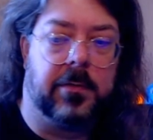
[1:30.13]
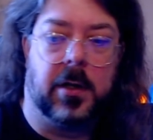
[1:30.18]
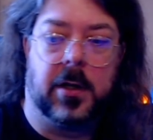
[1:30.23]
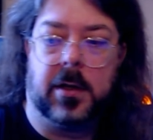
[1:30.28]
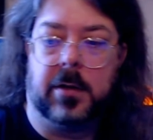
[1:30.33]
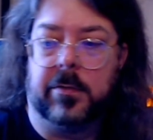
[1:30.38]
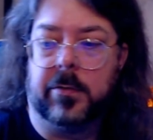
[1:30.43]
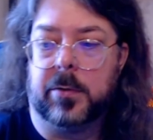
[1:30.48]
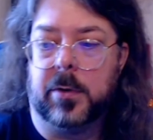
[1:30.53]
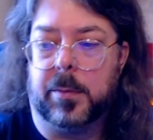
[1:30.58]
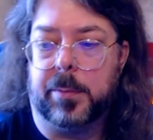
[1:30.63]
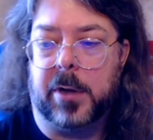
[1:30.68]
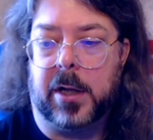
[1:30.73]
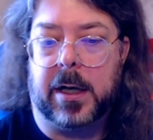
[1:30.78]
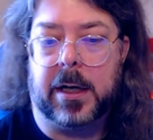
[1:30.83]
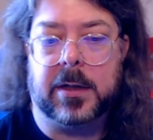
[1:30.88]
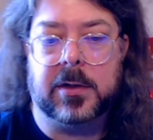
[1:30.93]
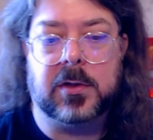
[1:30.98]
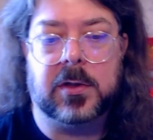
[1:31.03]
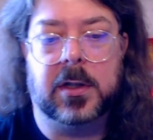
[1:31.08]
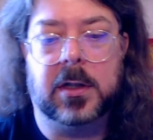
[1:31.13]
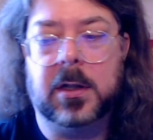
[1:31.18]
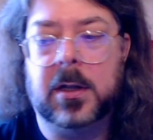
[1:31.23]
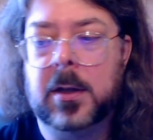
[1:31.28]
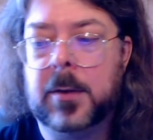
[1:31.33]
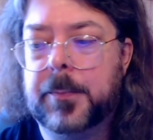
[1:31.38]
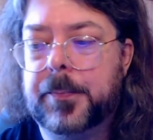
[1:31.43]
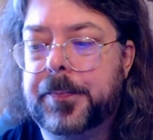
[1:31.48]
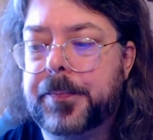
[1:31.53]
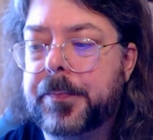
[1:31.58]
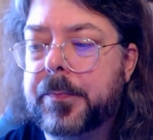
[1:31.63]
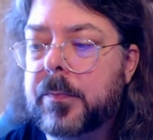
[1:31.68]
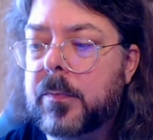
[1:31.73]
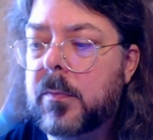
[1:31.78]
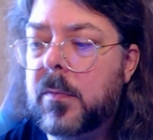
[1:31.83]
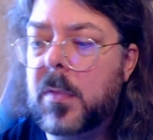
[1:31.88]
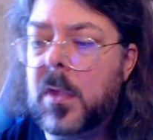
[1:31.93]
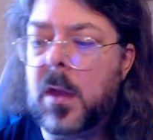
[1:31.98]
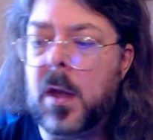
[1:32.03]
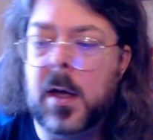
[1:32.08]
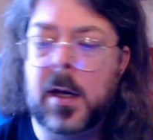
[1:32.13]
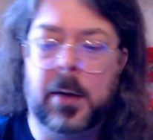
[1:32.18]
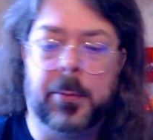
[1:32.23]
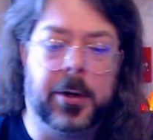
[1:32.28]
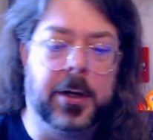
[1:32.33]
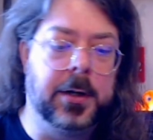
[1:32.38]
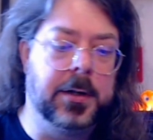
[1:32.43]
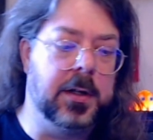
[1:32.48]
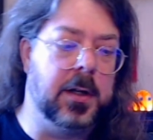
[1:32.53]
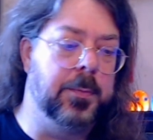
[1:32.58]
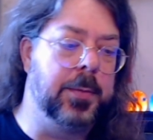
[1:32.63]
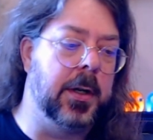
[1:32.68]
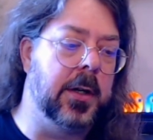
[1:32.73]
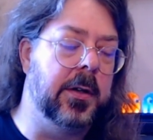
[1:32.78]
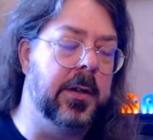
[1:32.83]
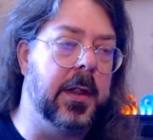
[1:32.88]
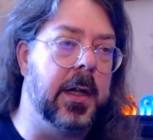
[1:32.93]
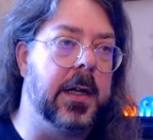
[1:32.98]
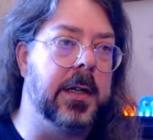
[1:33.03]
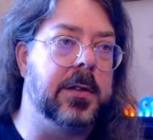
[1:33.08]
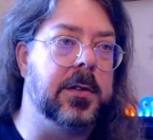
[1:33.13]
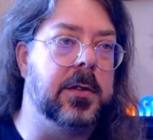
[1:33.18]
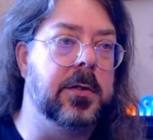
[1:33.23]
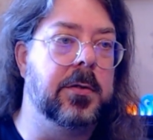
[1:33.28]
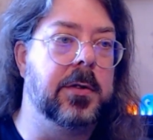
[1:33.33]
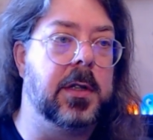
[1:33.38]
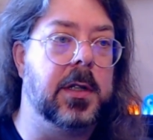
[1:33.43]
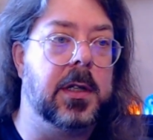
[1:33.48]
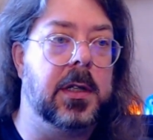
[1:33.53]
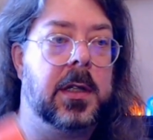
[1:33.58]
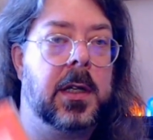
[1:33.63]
from the plastic. And I wanted to compare that to the